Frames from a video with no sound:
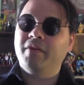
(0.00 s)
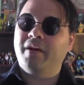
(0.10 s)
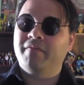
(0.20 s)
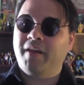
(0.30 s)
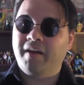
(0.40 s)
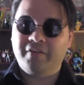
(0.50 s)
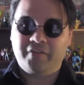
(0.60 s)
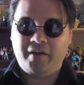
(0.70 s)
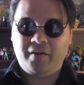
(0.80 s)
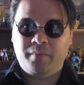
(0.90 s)
in
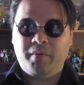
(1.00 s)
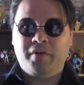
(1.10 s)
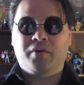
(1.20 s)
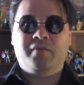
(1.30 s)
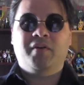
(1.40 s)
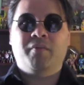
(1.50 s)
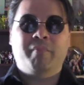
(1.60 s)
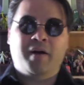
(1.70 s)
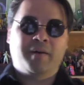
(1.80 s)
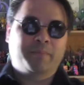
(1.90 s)
Afghanistan, the mother of all
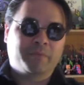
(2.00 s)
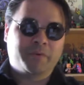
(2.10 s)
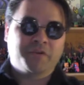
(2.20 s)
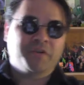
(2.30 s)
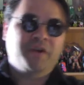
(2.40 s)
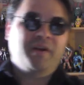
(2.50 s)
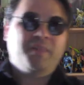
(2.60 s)
bombs, which